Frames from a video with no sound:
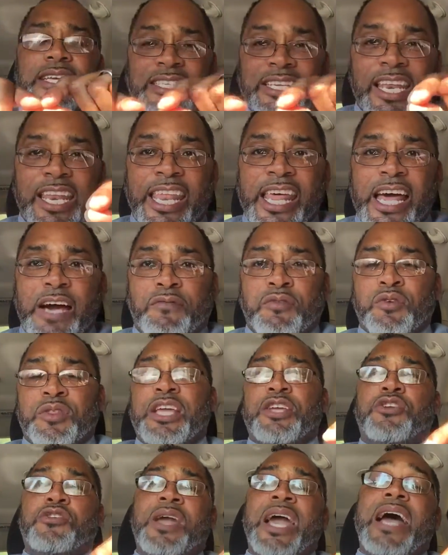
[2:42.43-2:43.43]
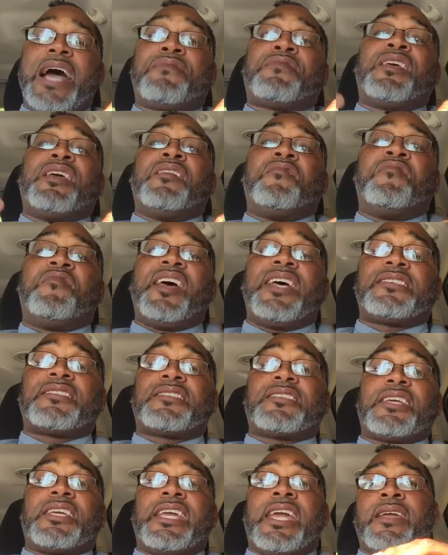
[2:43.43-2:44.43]
level that you have to
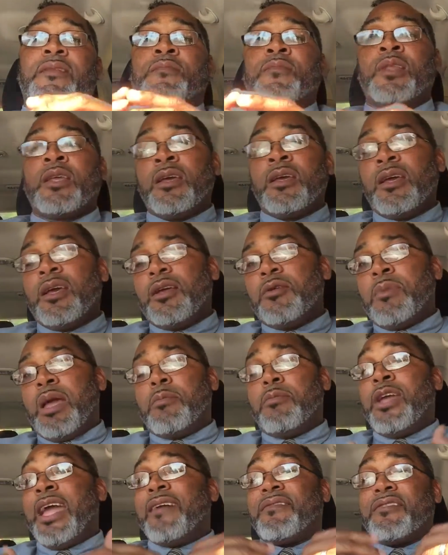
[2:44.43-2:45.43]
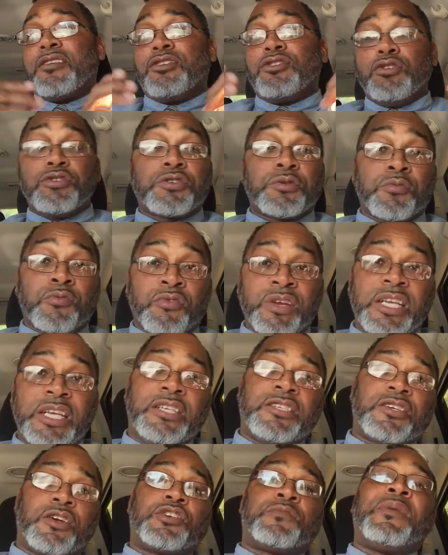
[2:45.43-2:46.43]
investigate. Maybe you have to do some
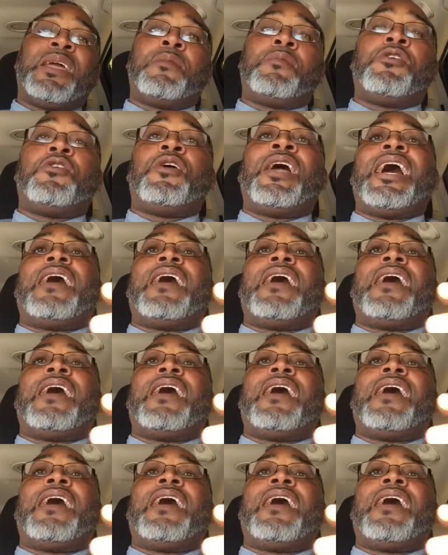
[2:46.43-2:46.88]
research. Maybe you